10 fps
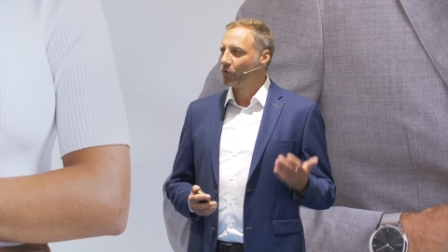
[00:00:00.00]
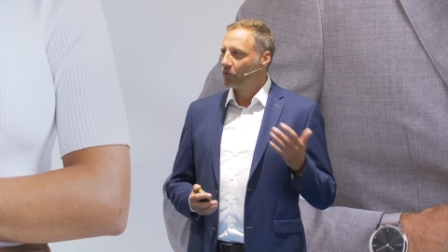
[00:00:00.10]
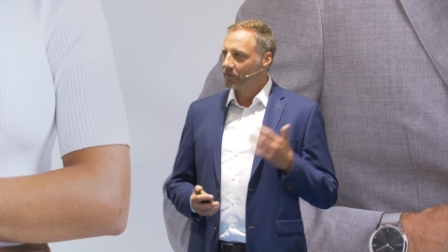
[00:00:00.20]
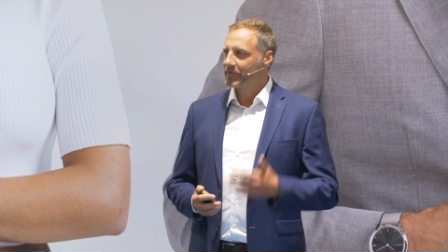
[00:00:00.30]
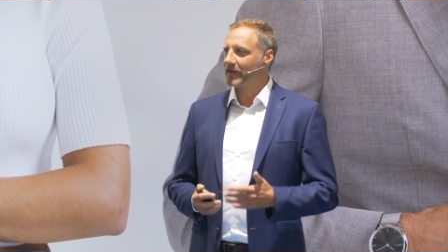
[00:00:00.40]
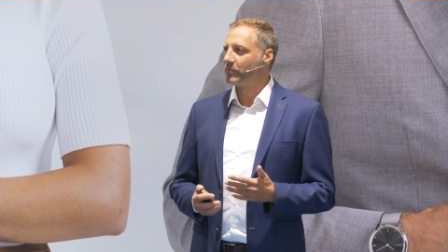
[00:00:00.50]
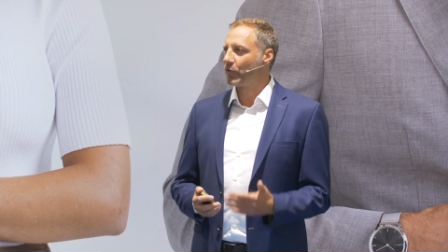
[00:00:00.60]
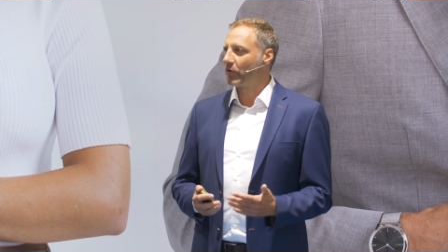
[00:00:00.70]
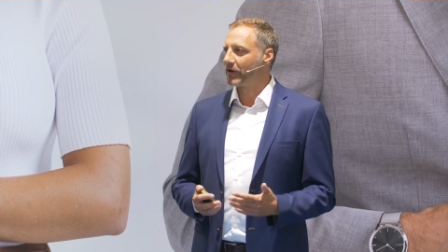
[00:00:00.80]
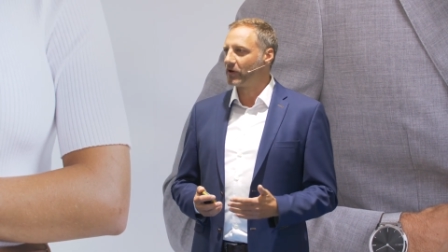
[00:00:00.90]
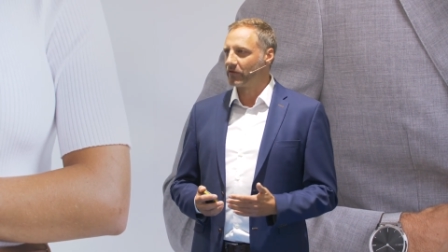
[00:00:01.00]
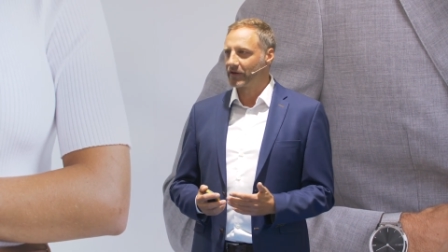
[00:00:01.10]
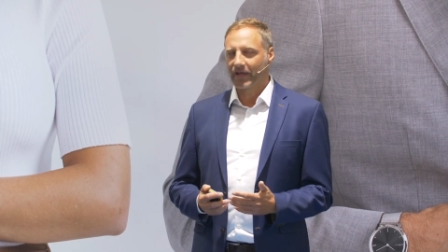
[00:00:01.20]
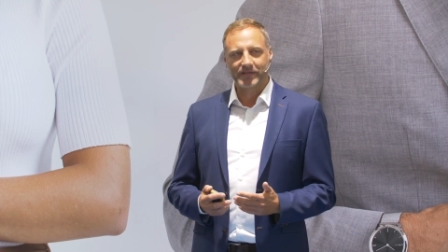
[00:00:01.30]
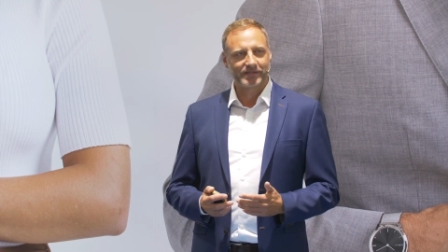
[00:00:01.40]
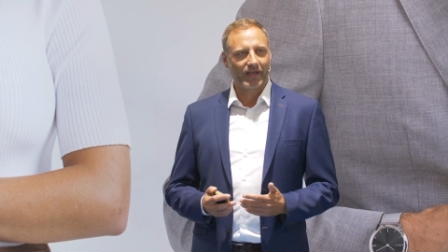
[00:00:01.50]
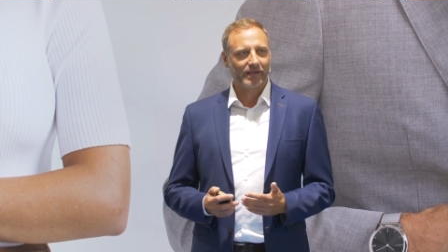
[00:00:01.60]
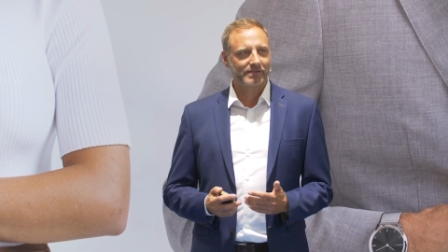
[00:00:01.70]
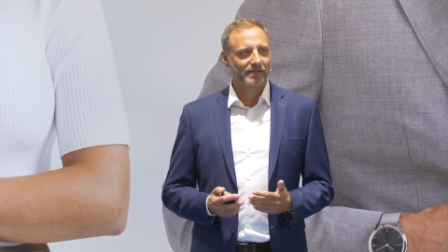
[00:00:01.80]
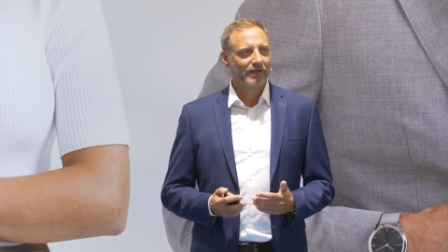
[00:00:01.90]
will be in Berlin over the next
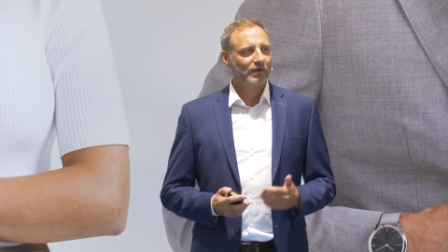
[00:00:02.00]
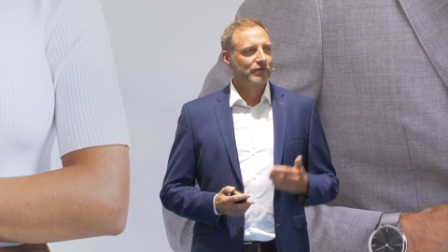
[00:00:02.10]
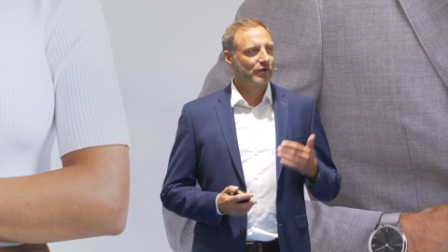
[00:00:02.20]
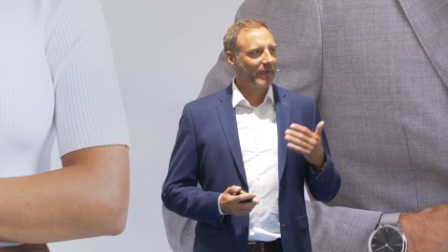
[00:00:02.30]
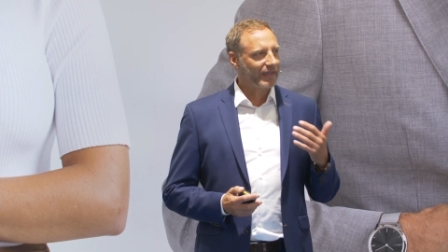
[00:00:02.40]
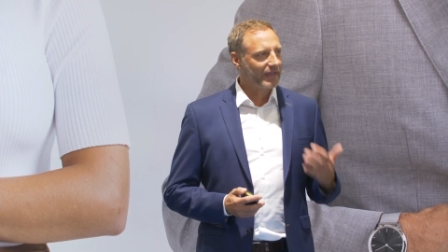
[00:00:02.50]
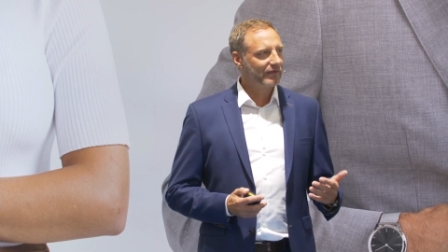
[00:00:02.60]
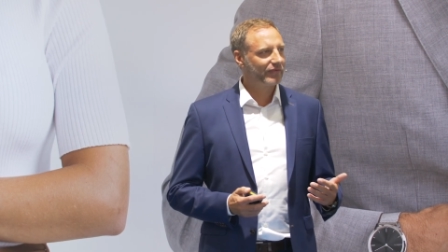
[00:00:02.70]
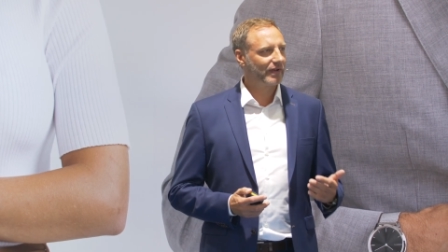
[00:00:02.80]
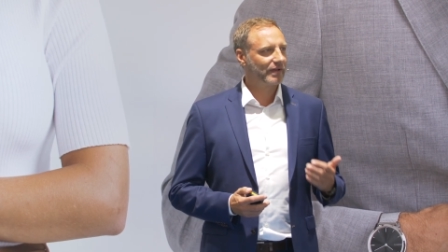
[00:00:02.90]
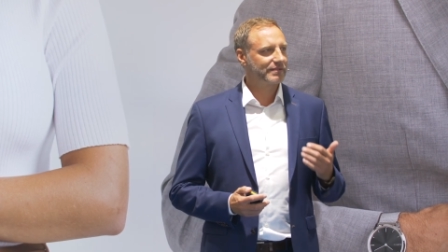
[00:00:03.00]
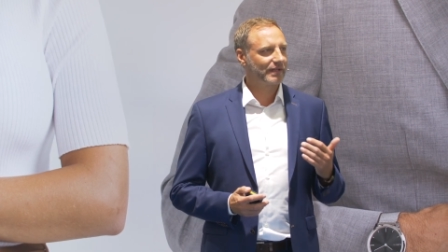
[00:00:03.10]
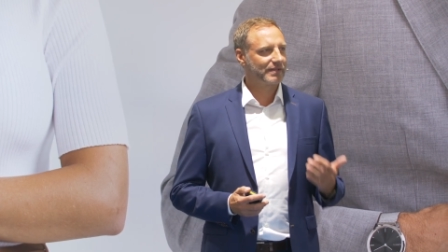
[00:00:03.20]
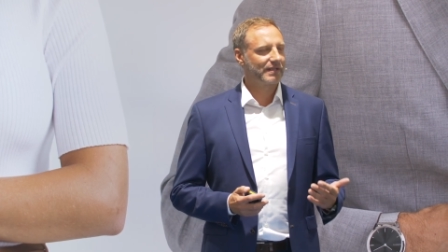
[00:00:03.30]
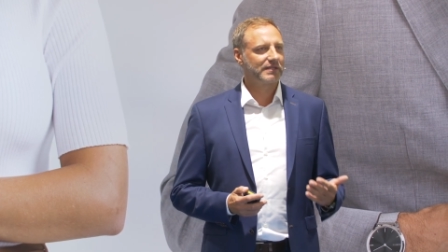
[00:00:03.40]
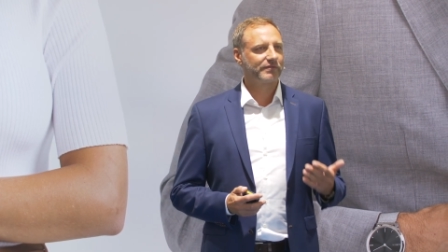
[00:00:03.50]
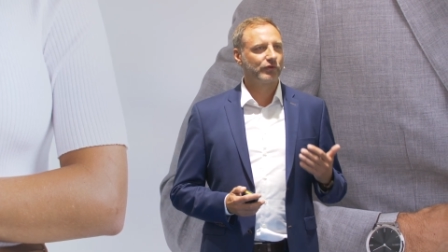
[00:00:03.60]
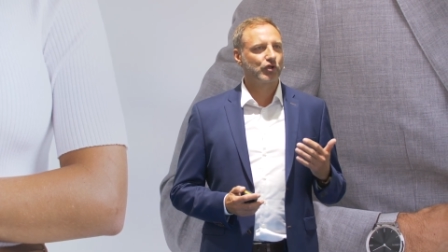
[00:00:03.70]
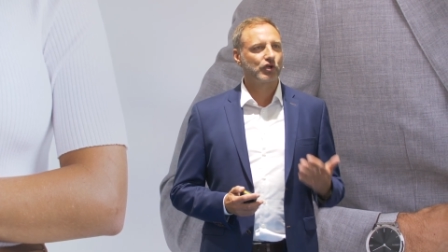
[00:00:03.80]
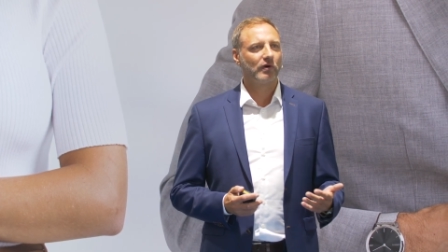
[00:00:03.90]
days to make I F A a
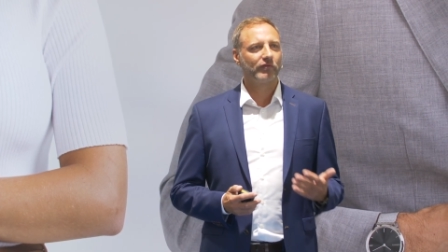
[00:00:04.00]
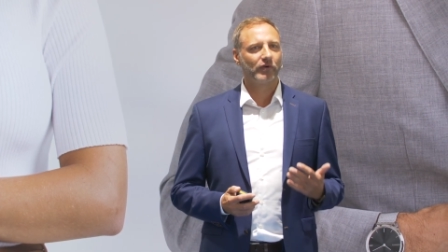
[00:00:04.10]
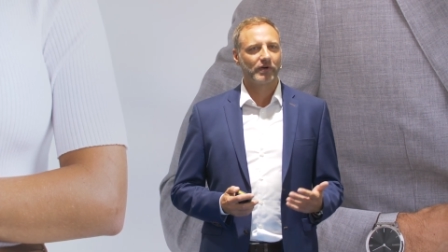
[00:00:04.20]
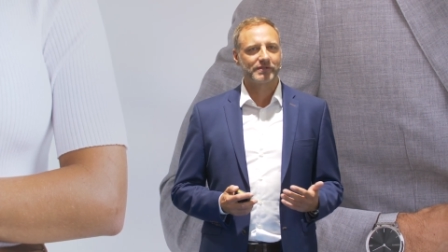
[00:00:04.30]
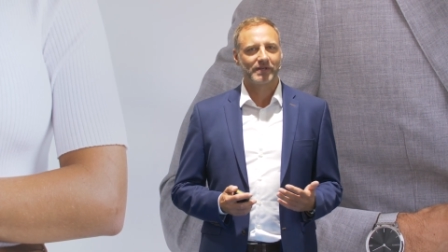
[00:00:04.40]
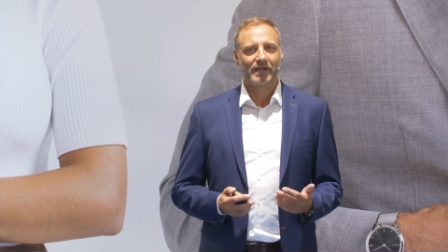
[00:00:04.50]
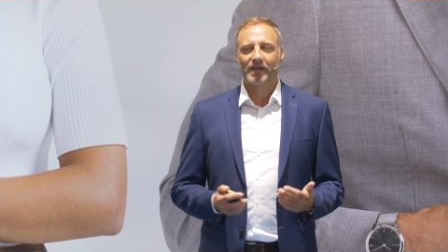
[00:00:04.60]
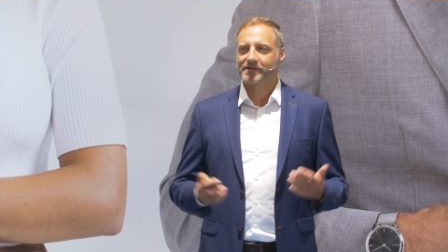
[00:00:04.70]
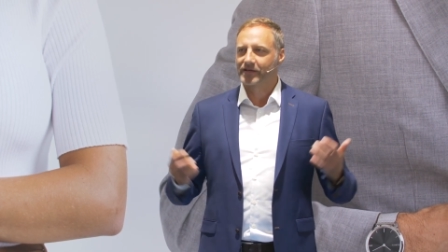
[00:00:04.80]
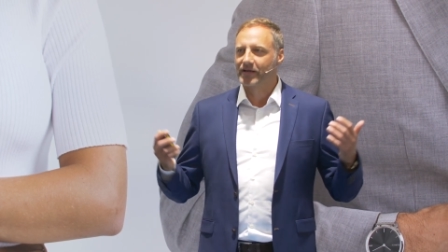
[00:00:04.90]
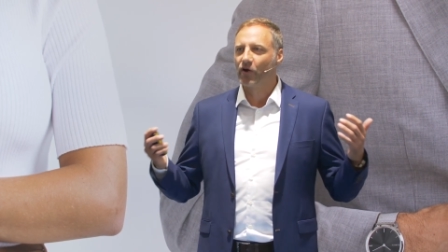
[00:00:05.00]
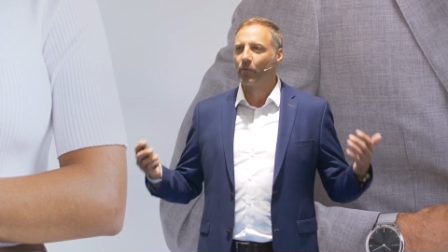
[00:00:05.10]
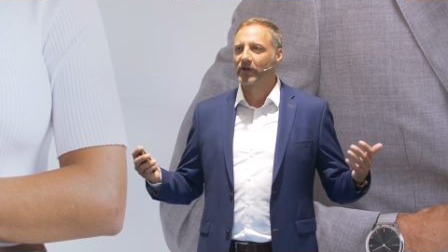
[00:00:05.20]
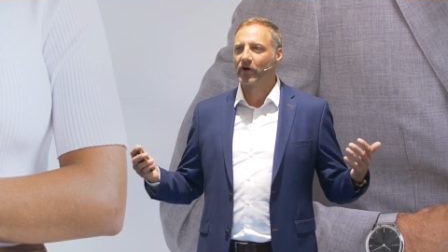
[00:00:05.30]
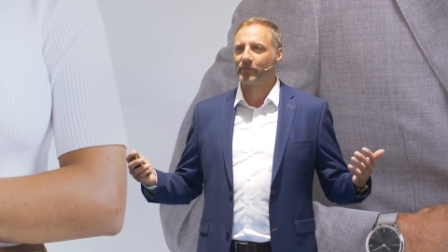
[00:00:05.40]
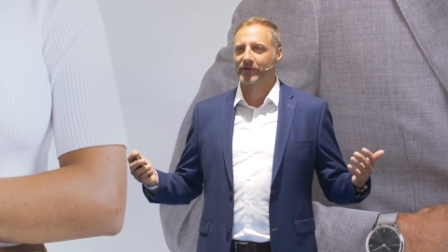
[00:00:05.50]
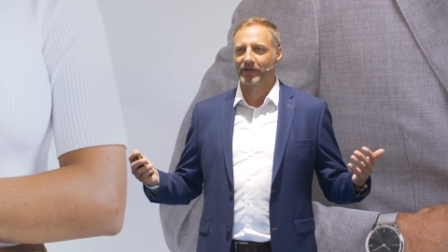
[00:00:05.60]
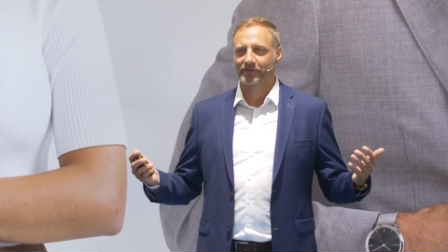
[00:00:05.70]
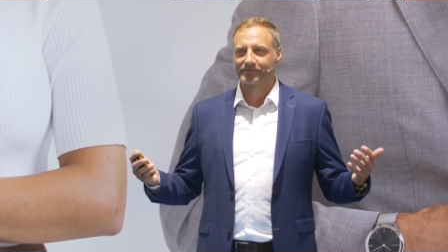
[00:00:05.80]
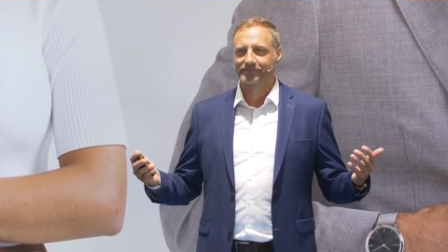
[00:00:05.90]
successful show for us as a global
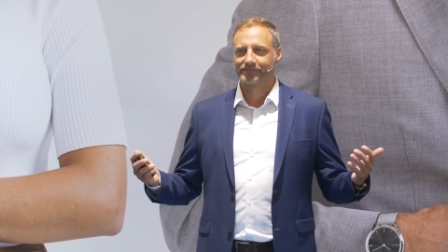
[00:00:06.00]
company.